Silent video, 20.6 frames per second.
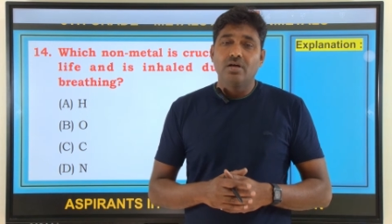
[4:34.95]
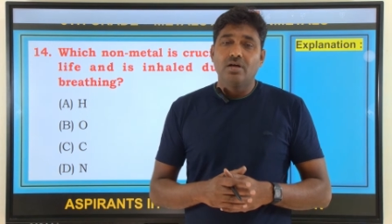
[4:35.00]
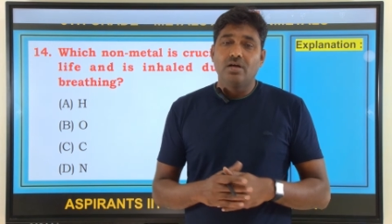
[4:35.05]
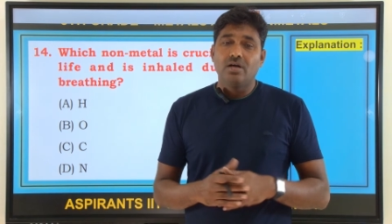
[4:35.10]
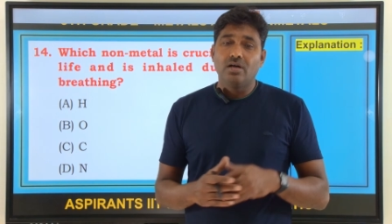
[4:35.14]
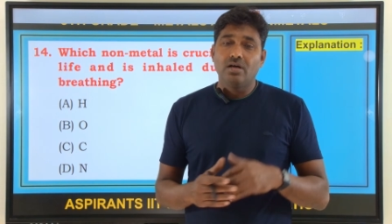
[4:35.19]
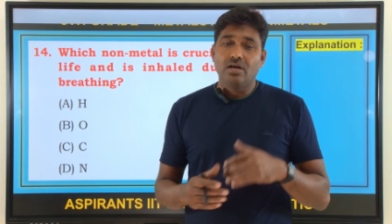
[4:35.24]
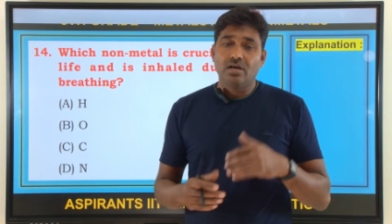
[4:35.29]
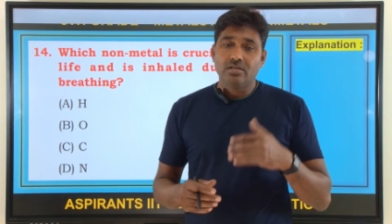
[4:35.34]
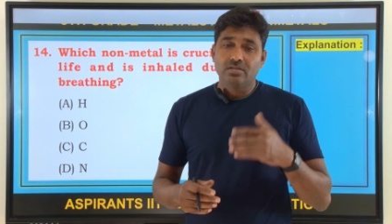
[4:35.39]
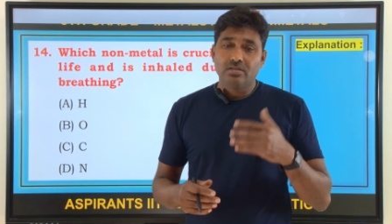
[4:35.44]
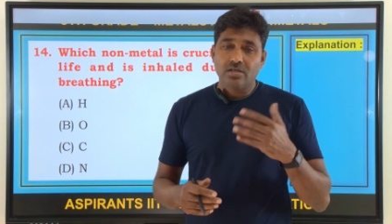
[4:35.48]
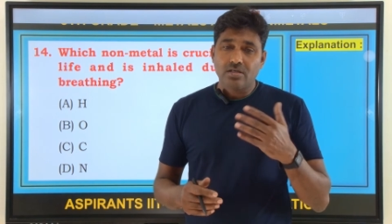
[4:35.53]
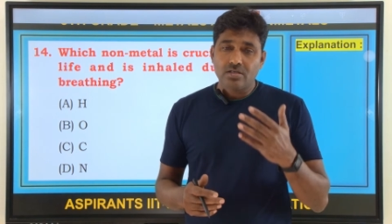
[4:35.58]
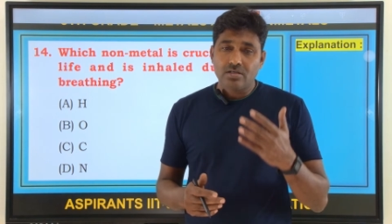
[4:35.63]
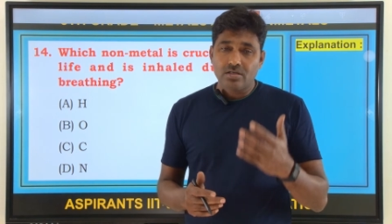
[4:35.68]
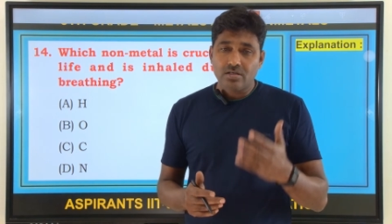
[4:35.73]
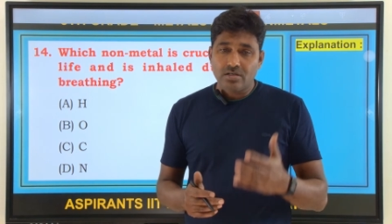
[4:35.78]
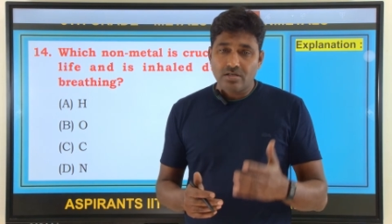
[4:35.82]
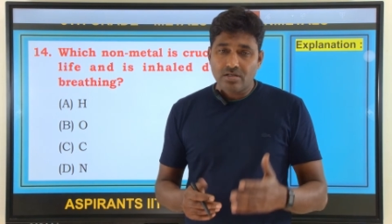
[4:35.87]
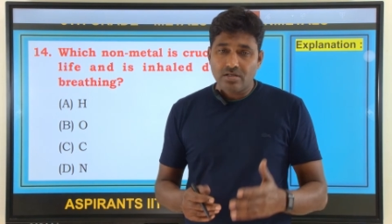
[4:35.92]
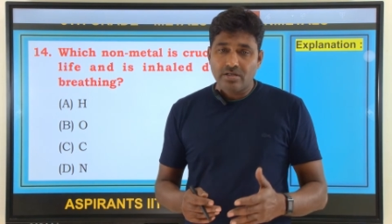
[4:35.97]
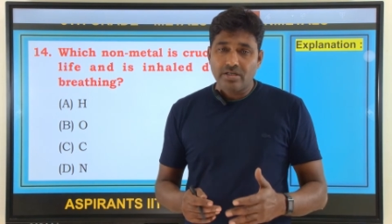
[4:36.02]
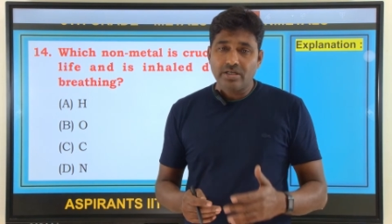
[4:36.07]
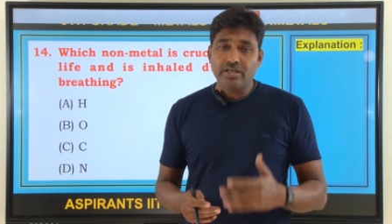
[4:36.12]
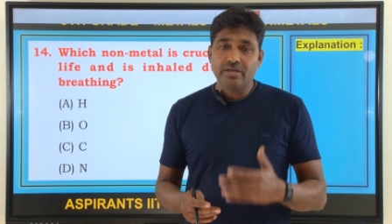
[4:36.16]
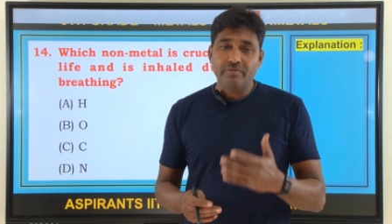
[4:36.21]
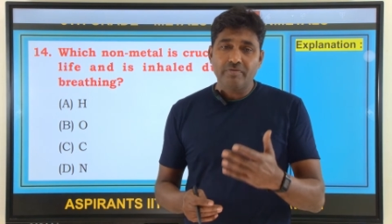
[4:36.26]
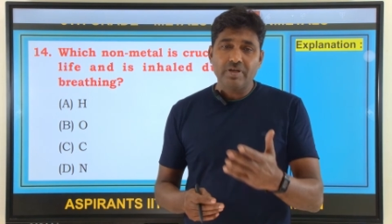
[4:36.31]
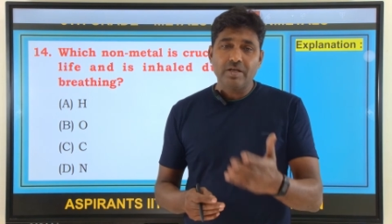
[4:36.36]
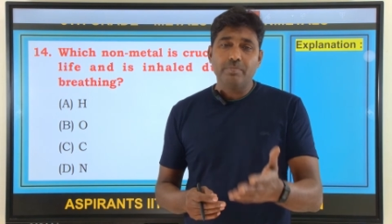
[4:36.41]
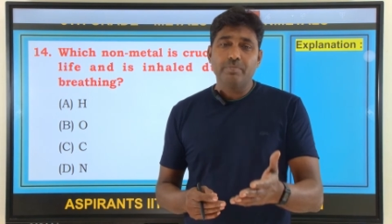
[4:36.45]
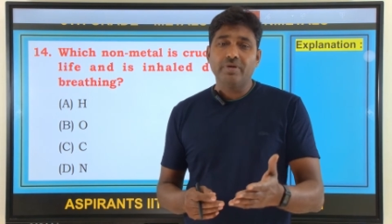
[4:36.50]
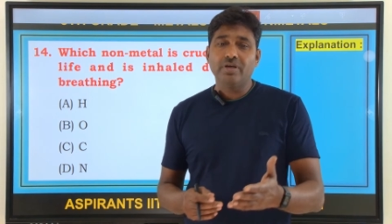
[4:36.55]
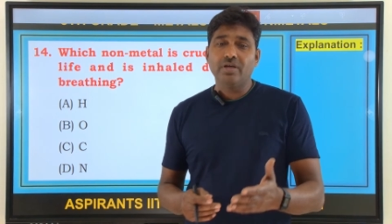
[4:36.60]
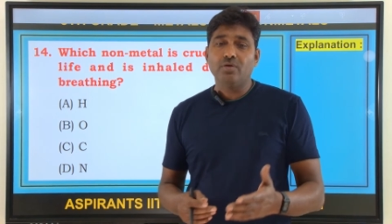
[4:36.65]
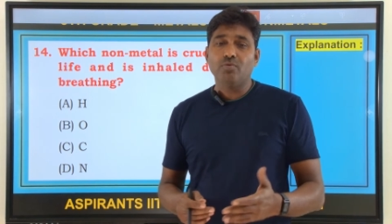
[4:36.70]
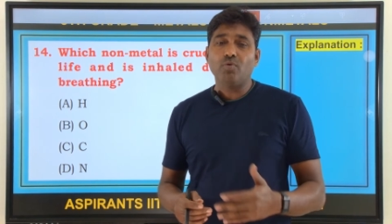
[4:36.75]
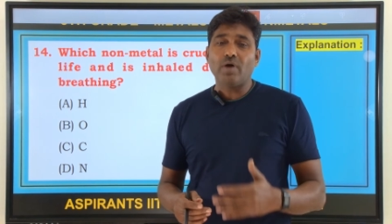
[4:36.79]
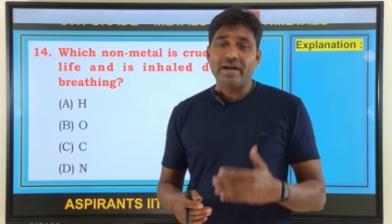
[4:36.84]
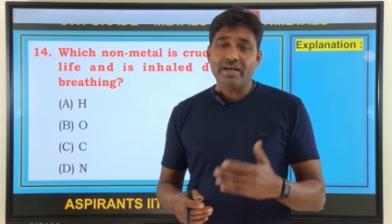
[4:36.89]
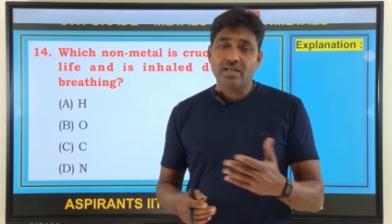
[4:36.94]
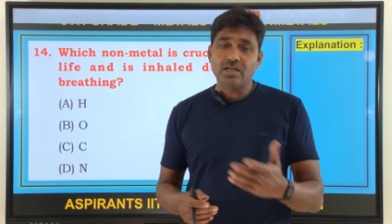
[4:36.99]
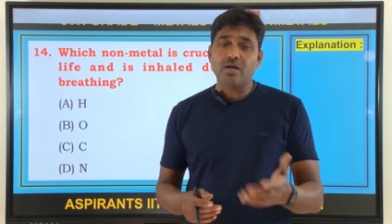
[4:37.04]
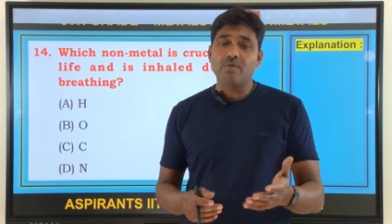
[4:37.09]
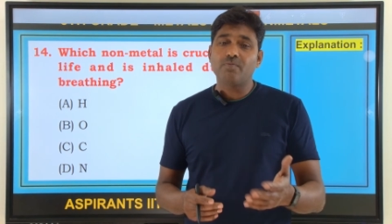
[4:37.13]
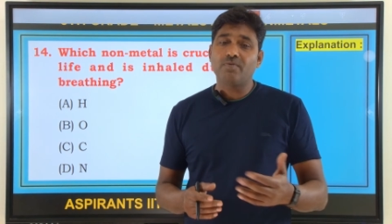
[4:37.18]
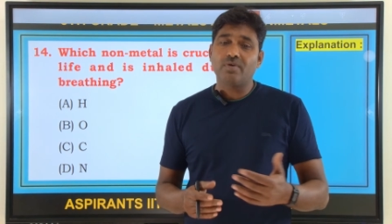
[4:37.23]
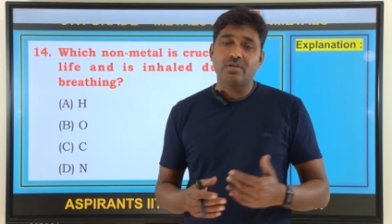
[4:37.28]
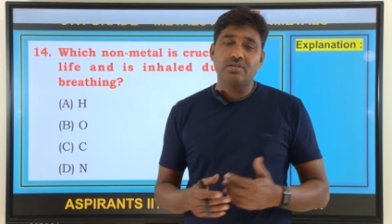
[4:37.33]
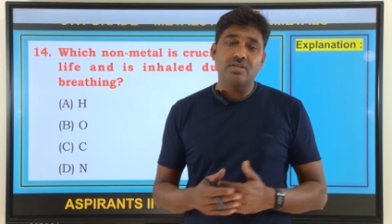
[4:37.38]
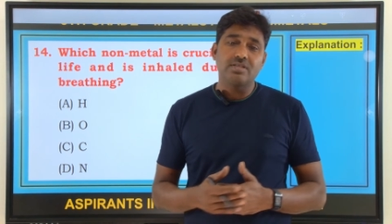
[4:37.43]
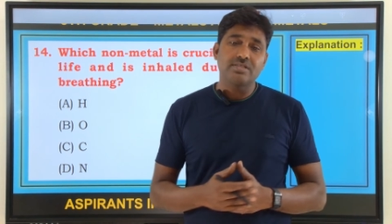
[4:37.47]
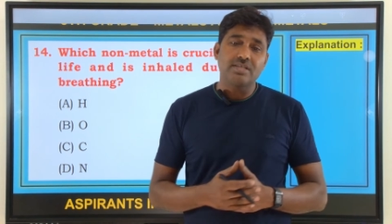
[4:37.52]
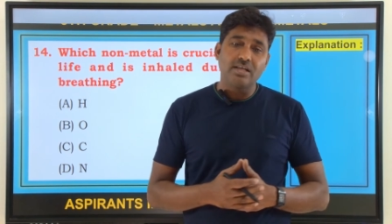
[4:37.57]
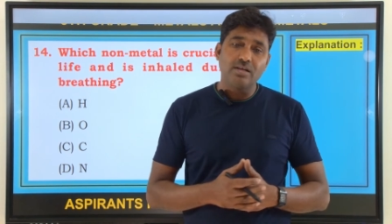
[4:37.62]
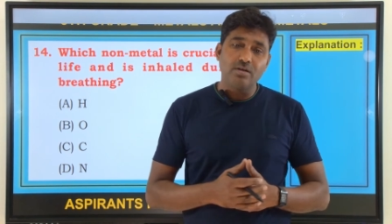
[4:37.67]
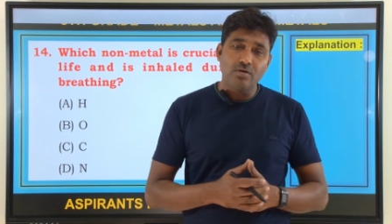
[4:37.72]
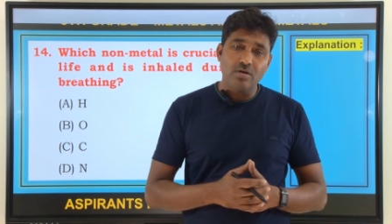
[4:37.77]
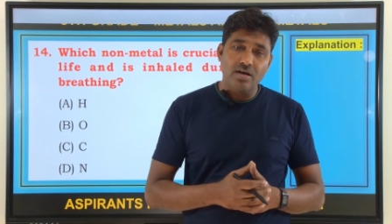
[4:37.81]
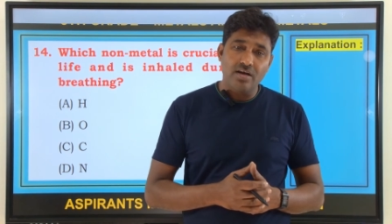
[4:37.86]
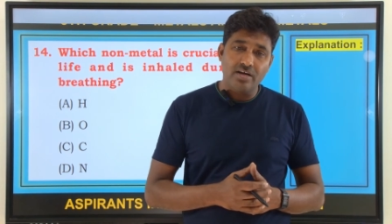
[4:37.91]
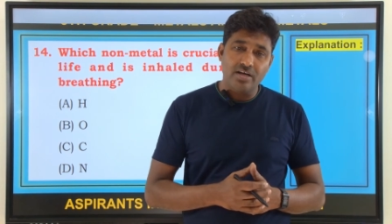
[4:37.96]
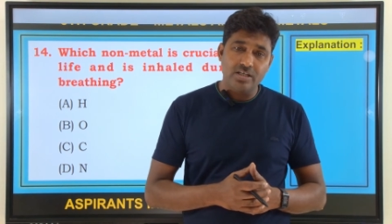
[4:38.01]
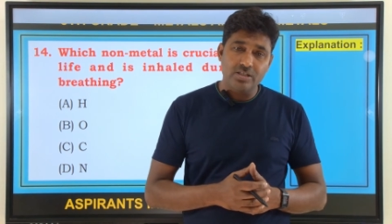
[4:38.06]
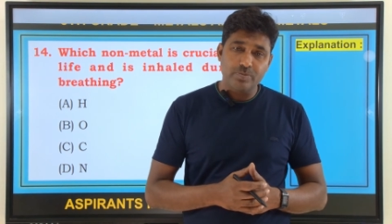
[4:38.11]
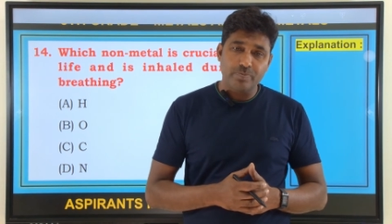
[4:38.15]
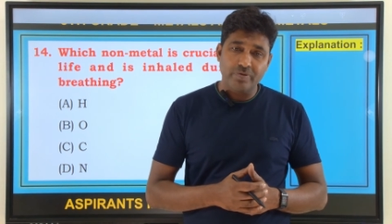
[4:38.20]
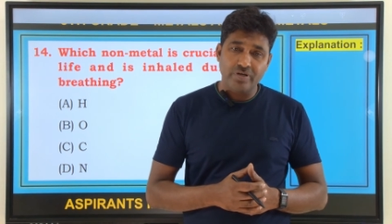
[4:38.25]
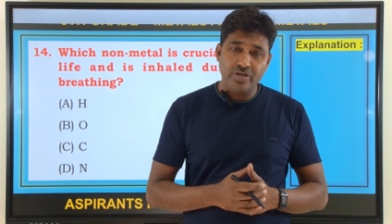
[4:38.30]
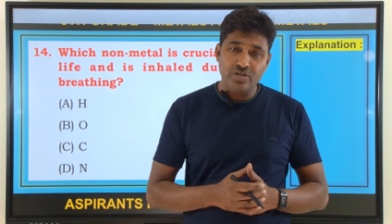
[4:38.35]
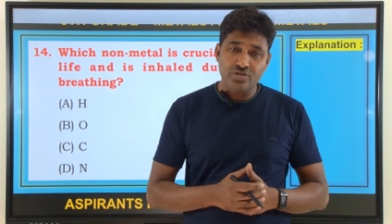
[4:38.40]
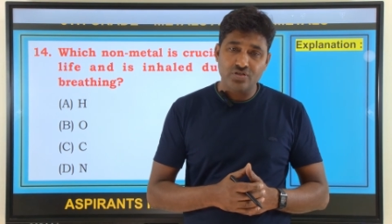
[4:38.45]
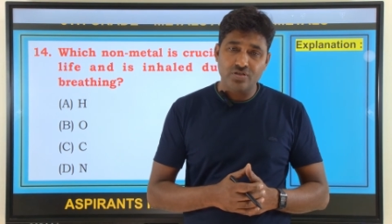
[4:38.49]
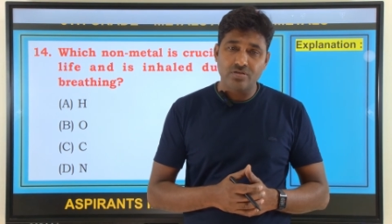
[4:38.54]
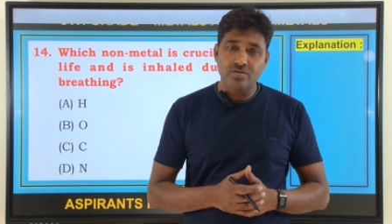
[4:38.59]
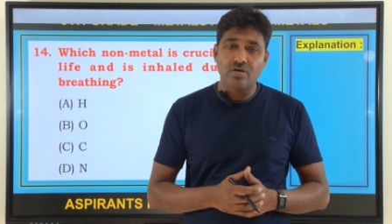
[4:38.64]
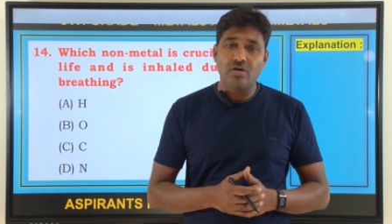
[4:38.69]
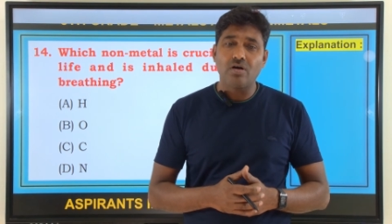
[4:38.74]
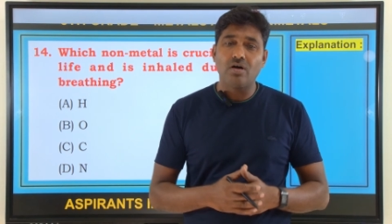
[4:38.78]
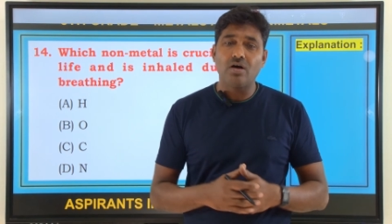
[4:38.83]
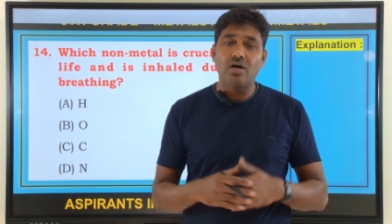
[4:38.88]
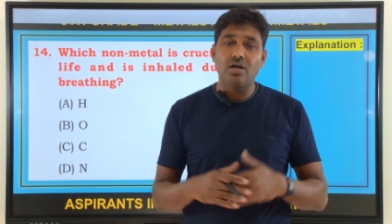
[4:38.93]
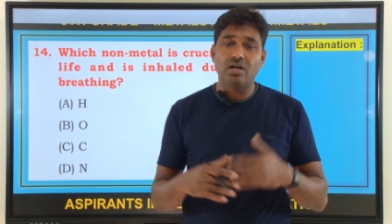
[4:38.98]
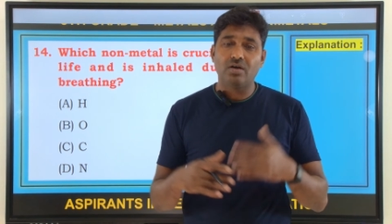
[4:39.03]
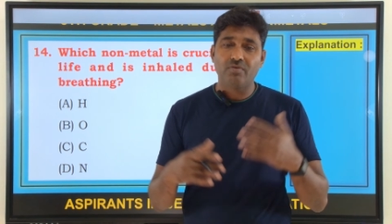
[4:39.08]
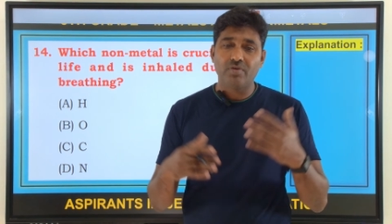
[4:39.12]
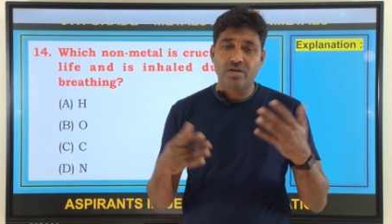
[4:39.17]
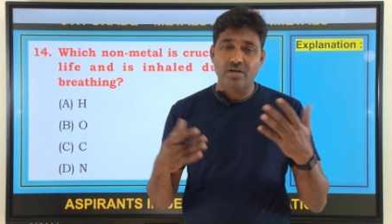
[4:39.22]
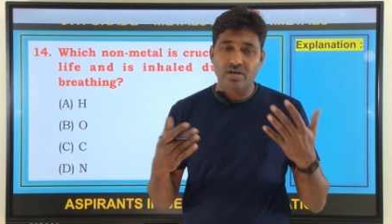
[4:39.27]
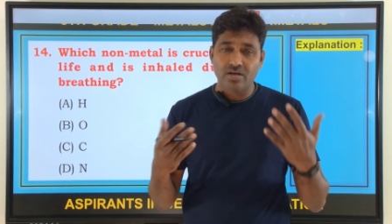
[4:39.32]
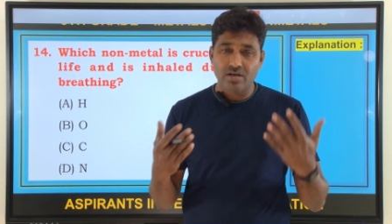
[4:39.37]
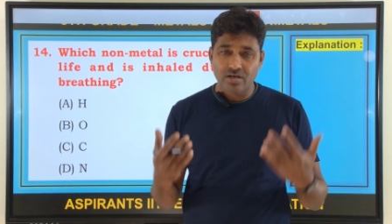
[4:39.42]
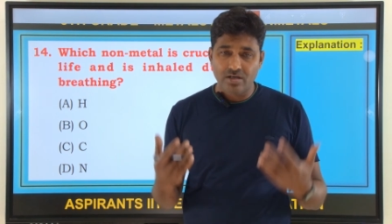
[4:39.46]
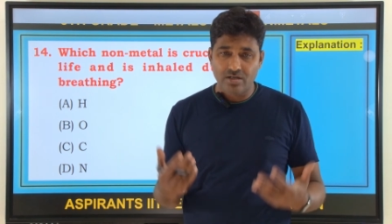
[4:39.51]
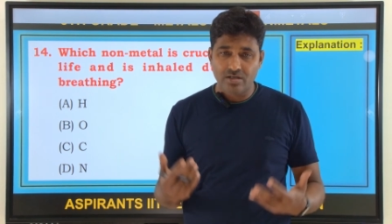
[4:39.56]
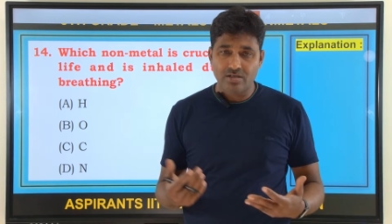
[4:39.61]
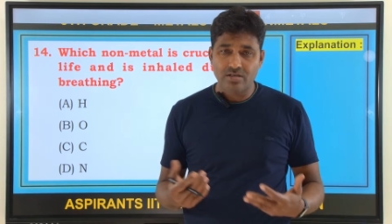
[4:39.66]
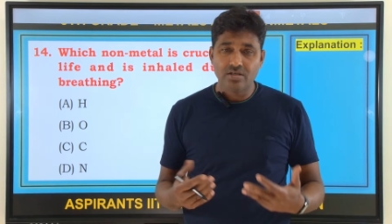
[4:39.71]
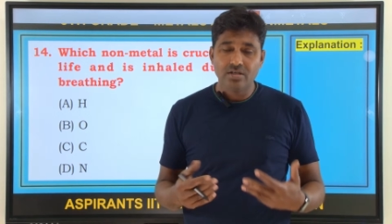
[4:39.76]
that it will be vital for the cellular respiration. All our